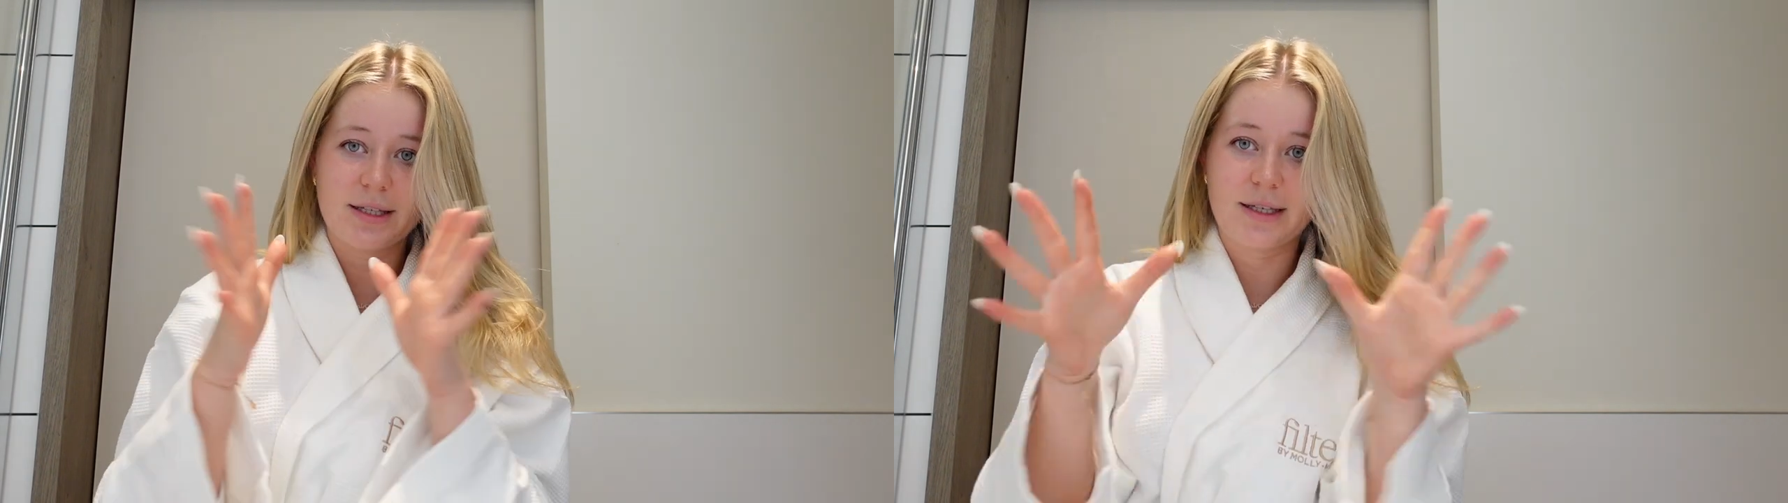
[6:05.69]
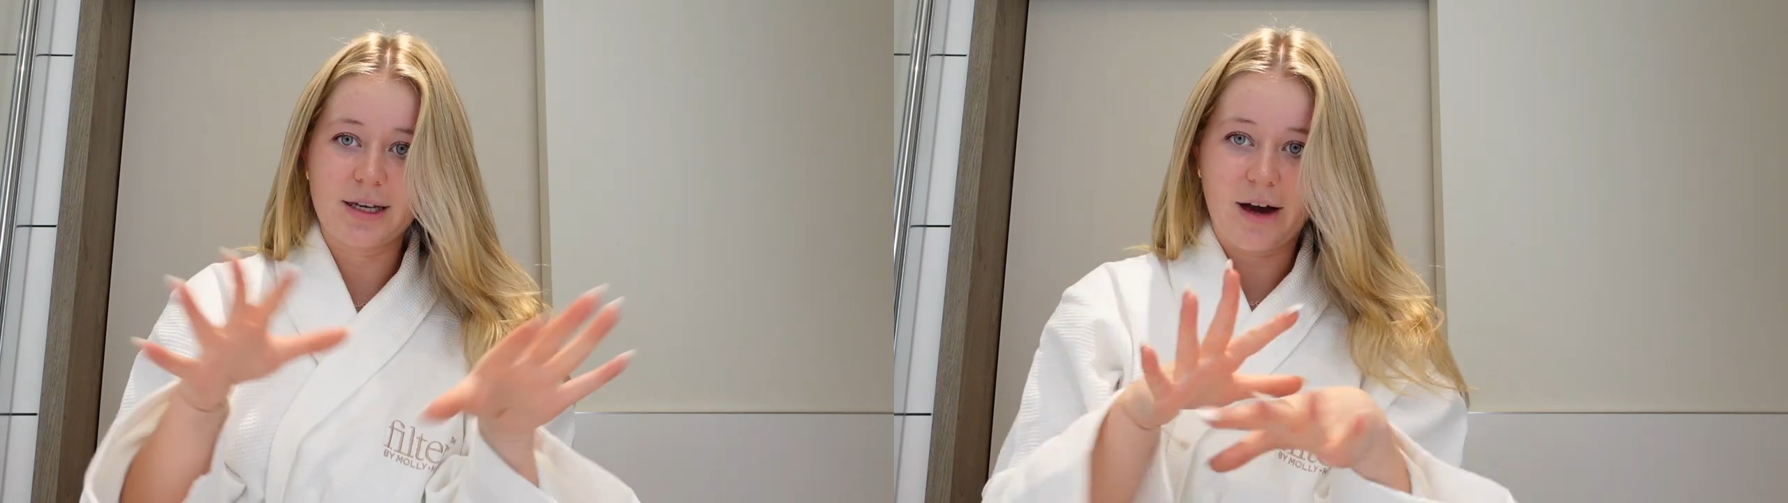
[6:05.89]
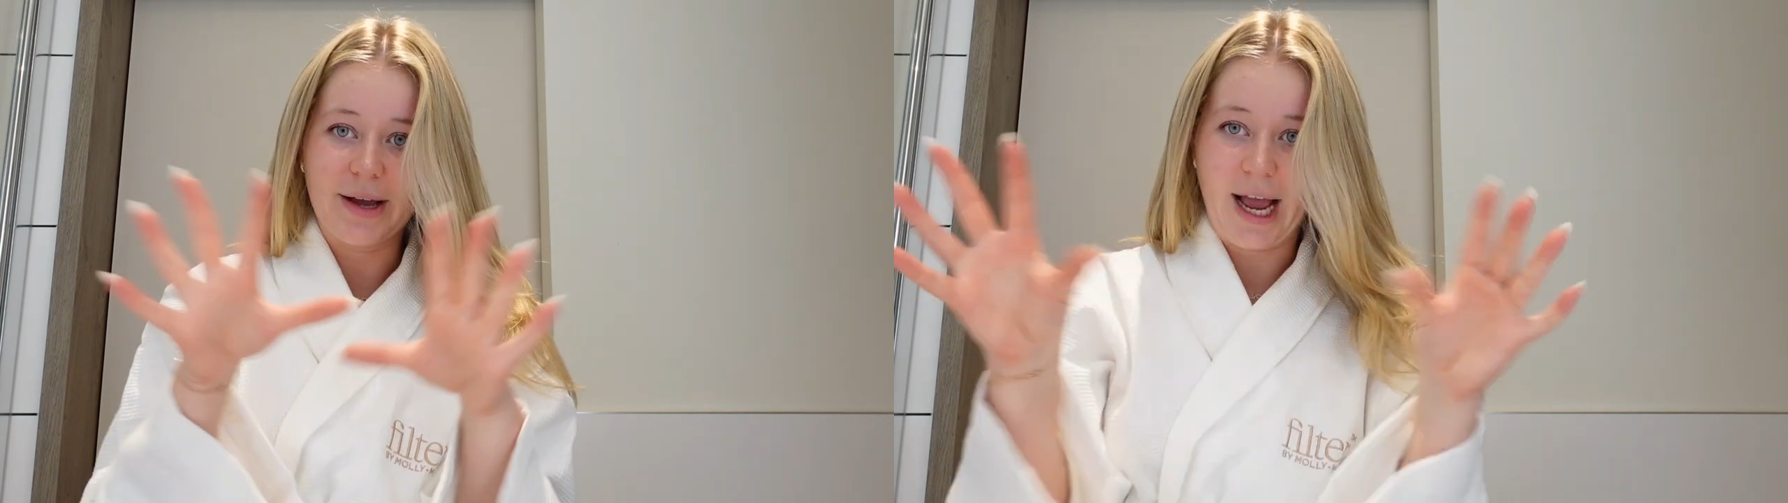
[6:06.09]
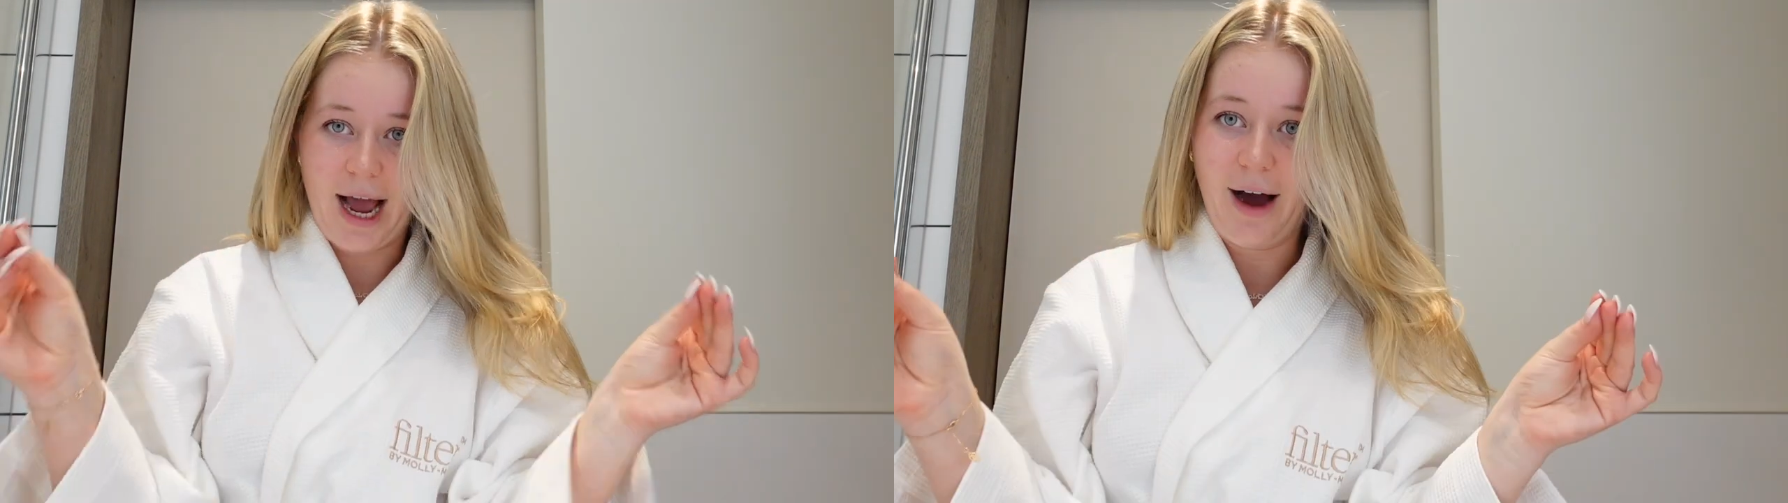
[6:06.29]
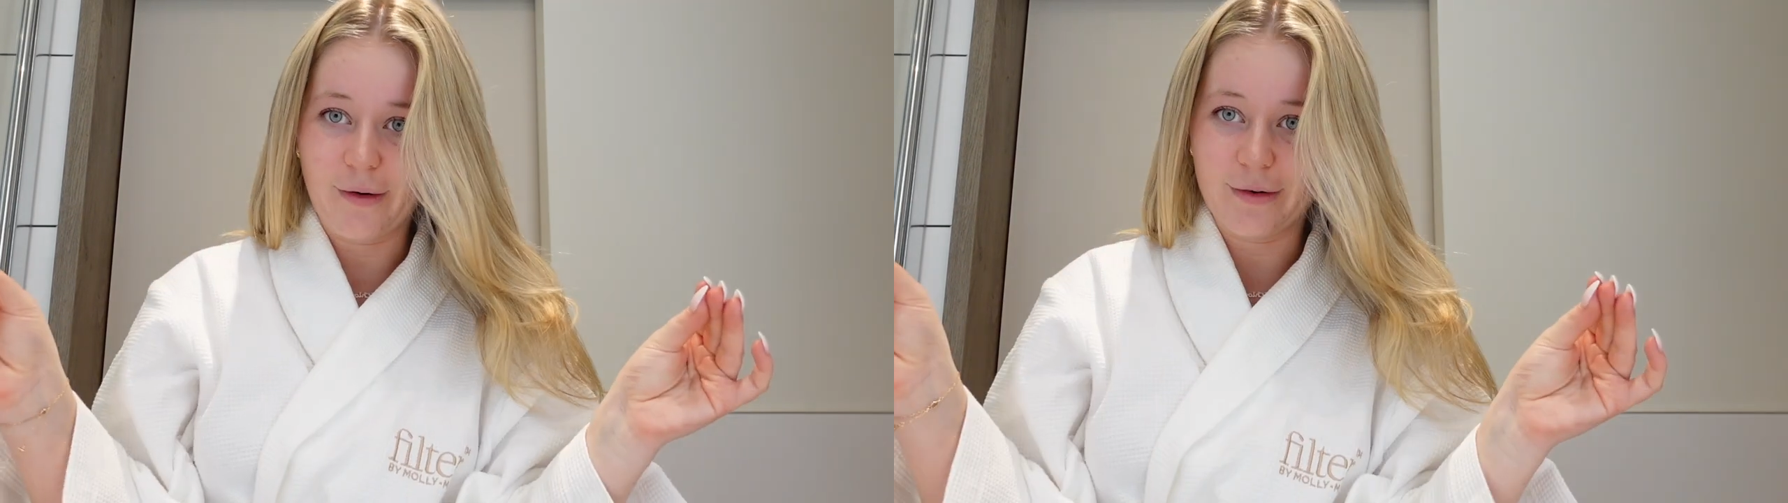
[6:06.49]
is going
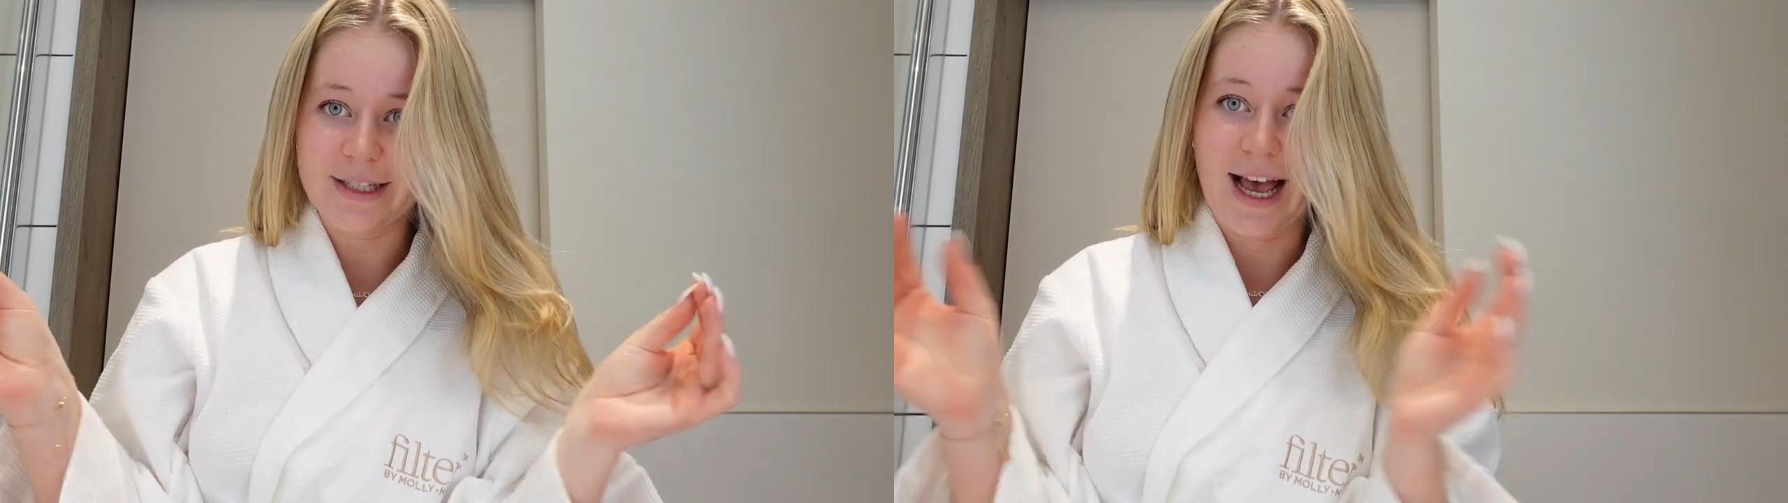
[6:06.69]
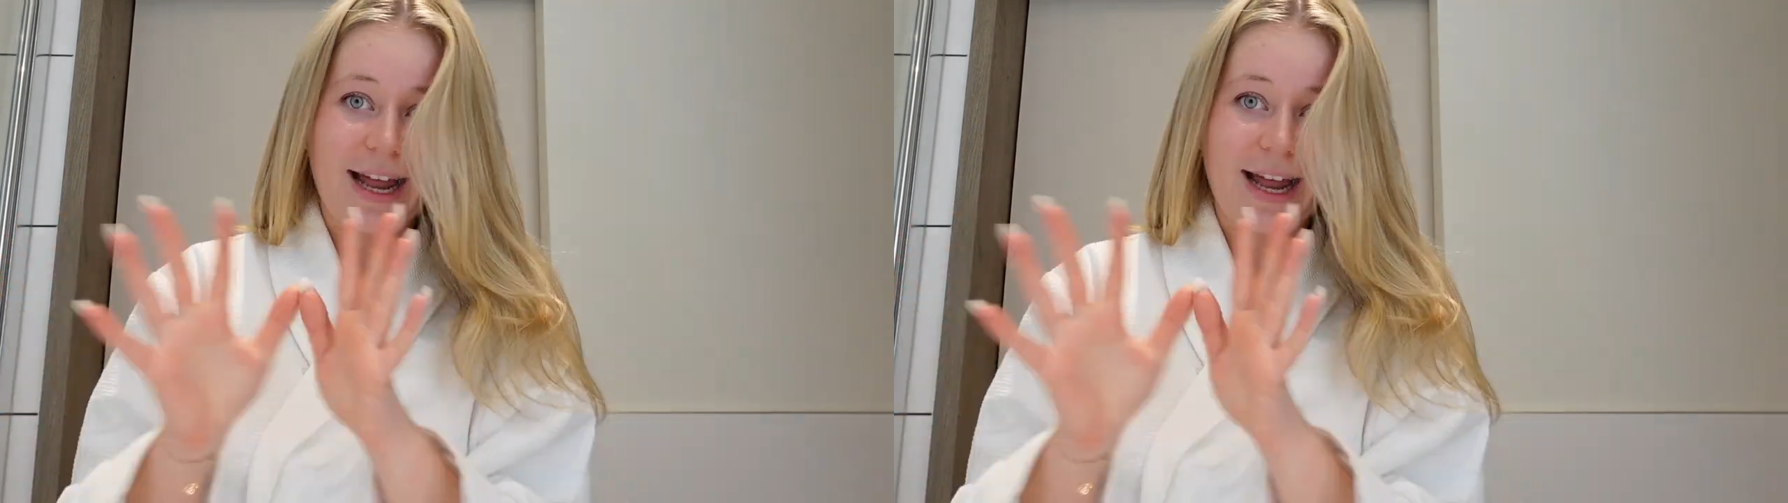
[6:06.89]
out to